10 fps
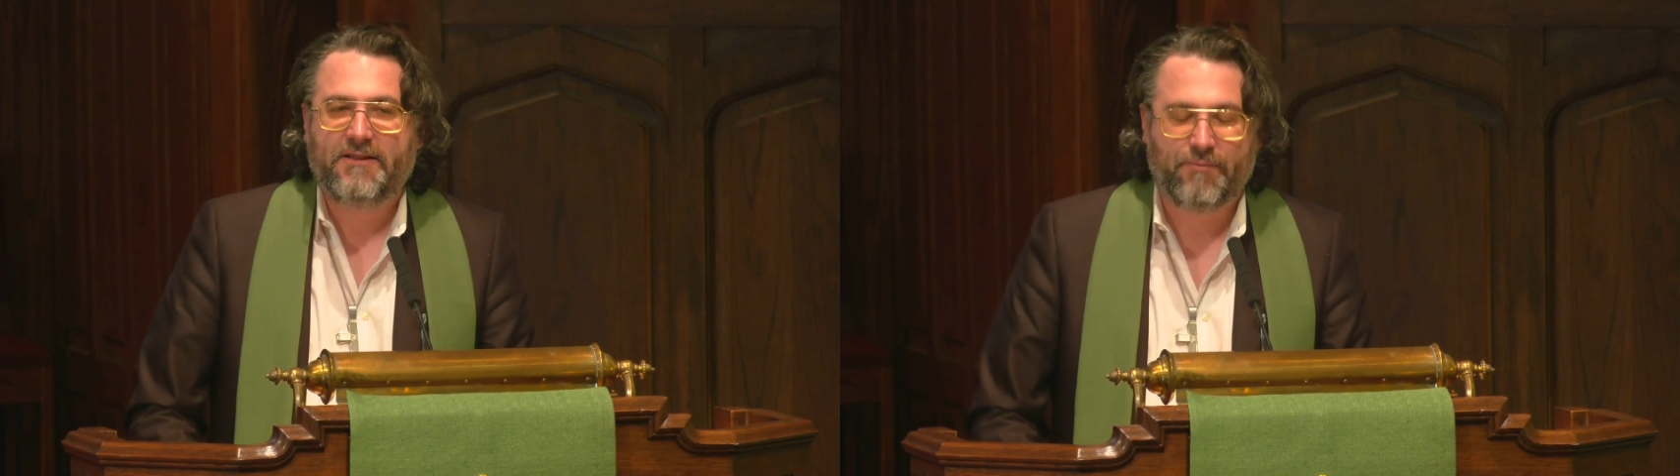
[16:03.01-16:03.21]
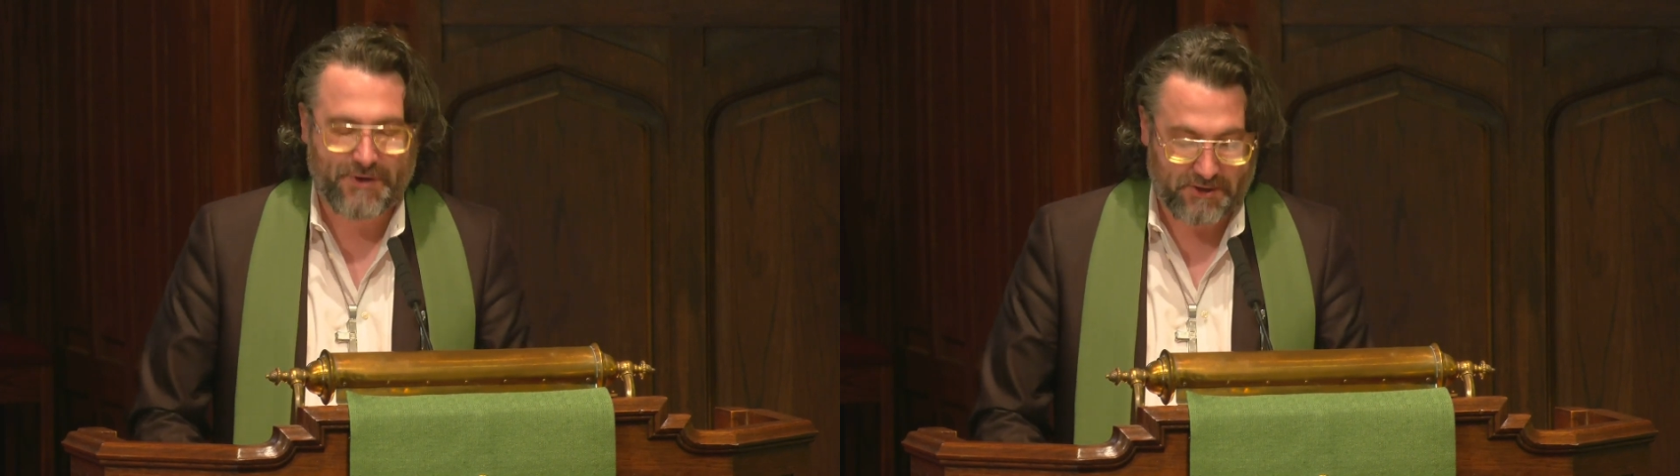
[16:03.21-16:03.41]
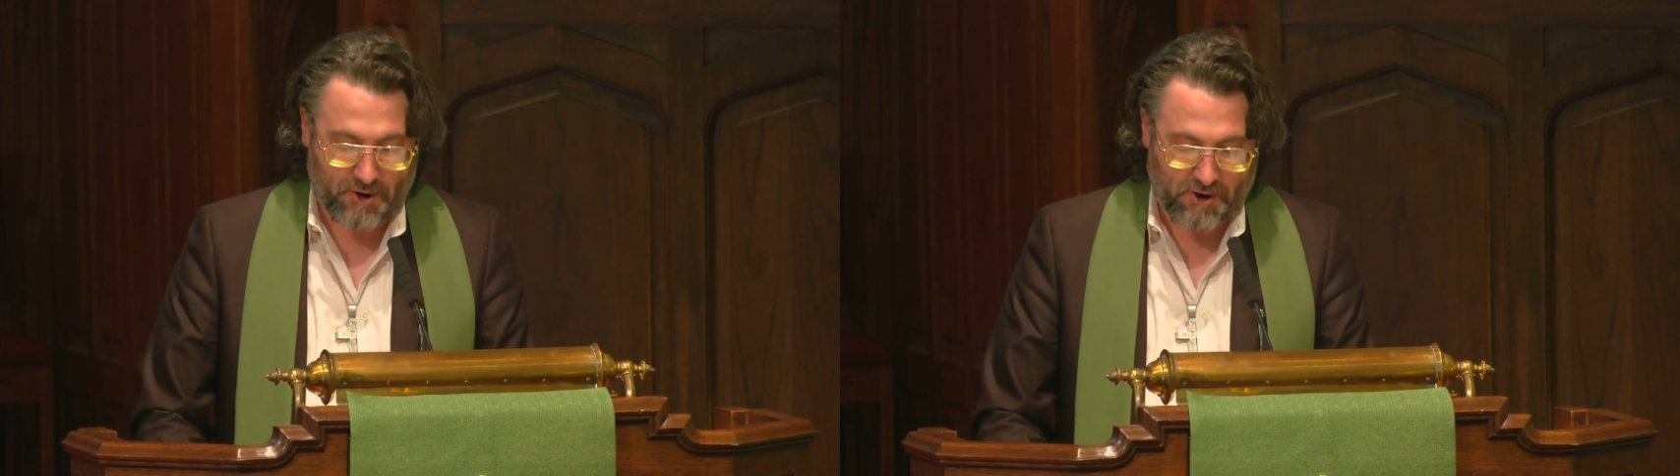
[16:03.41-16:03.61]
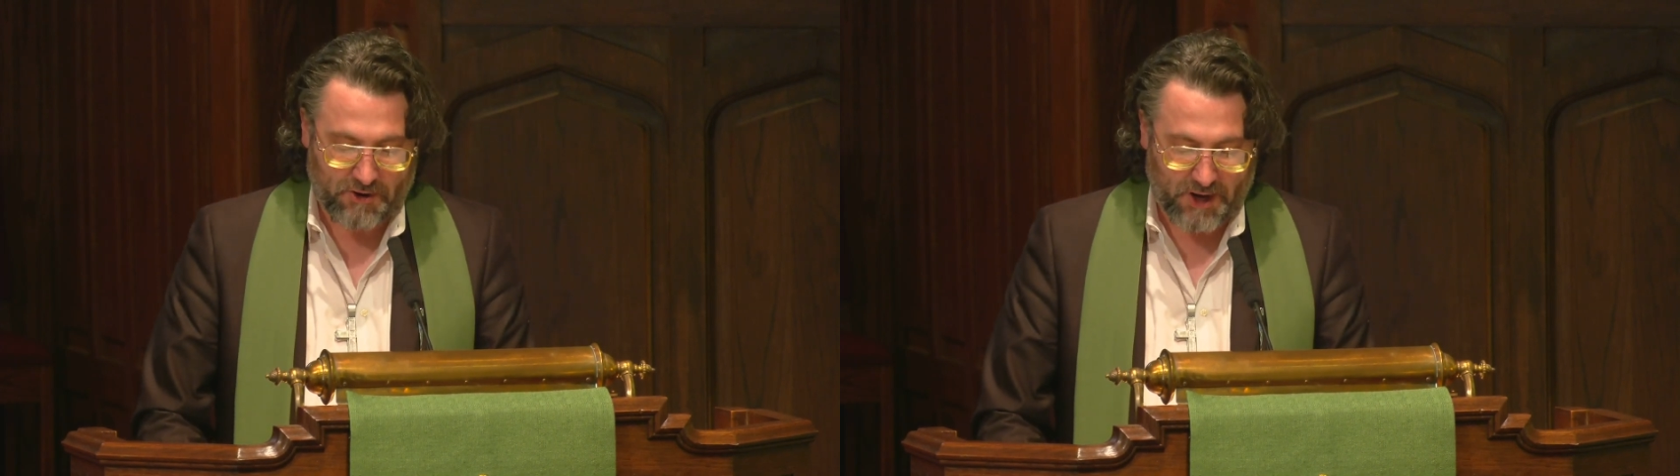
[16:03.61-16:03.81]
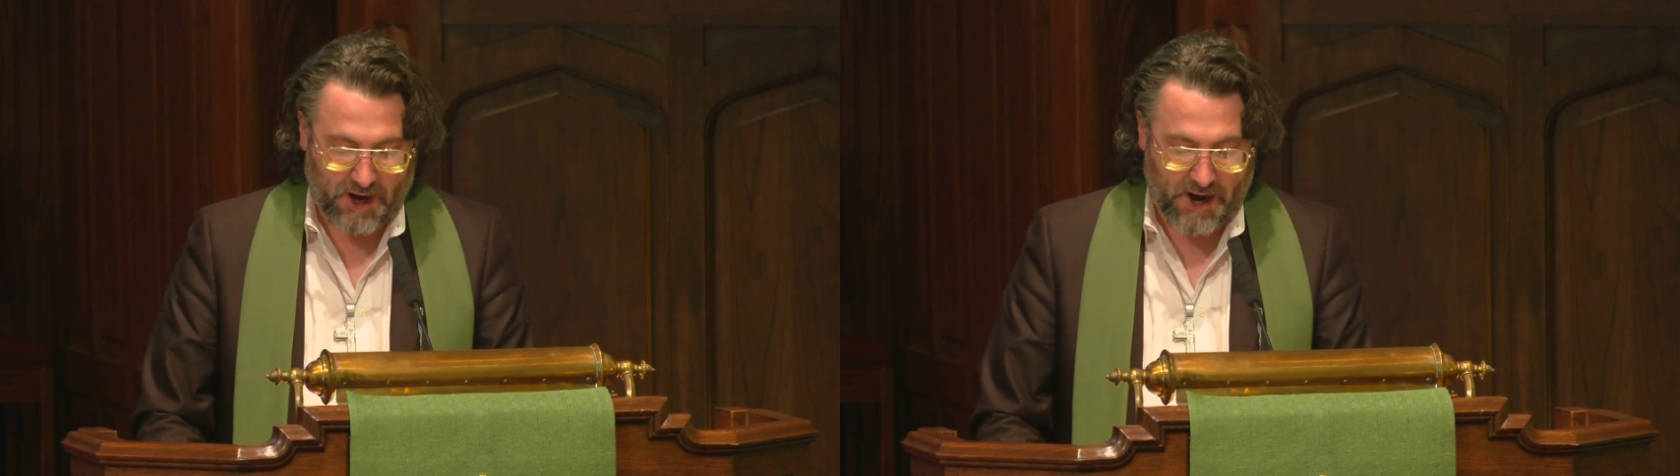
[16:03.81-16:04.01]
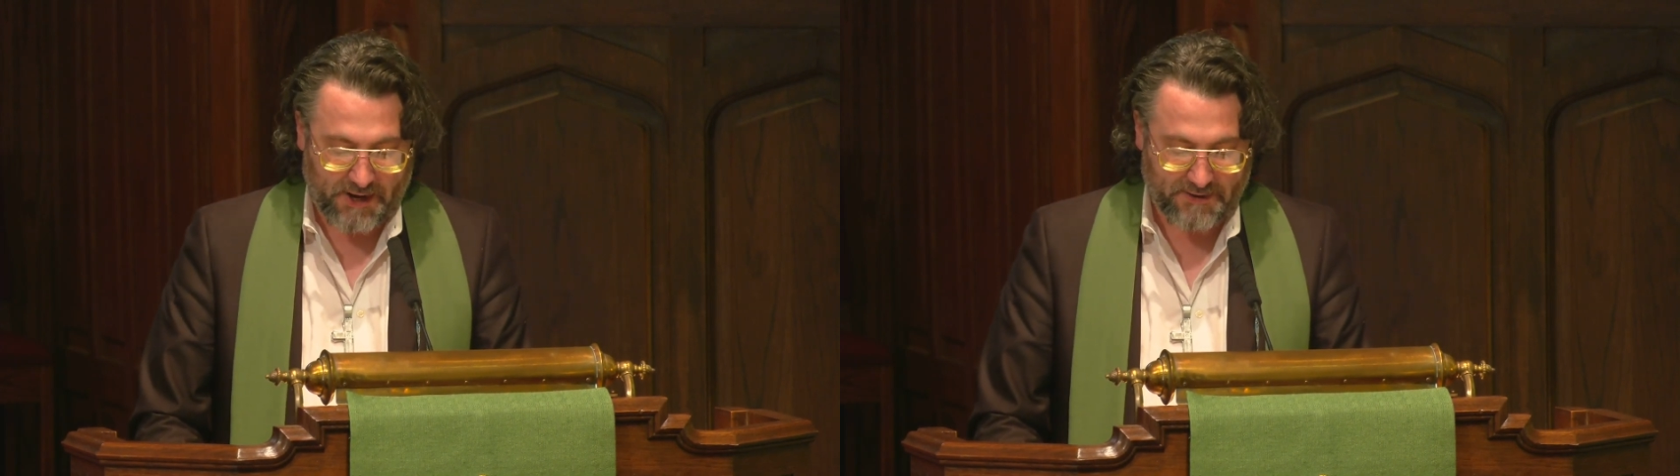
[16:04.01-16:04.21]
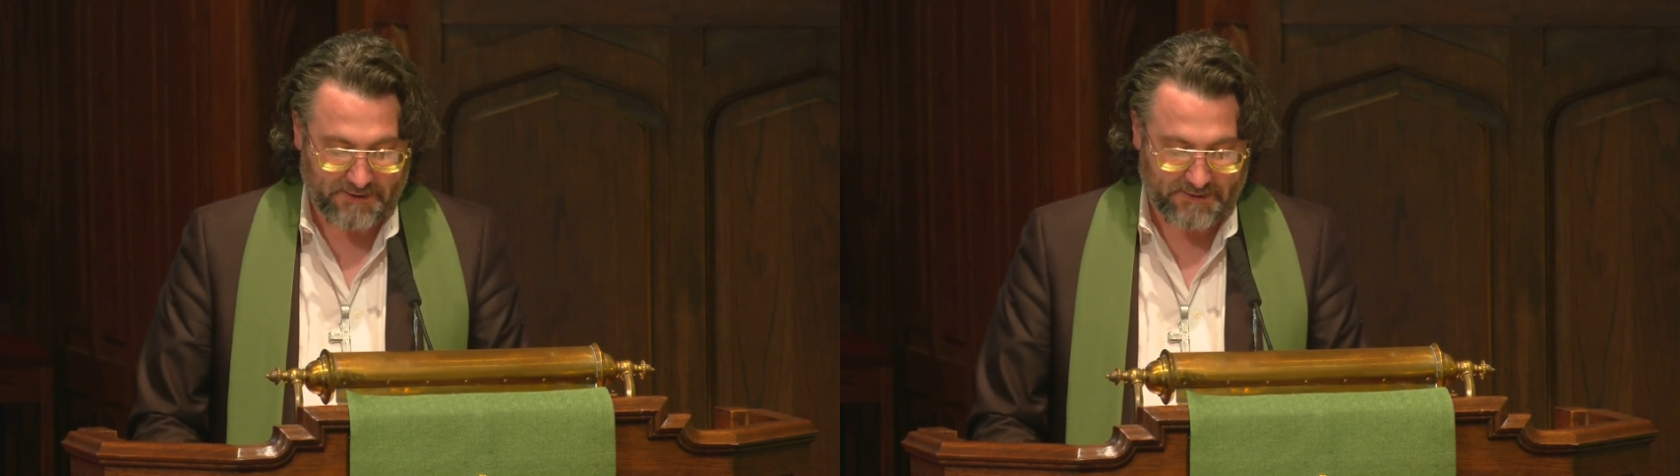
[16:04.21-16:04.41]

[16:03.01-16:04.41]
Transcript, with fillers: that we call God,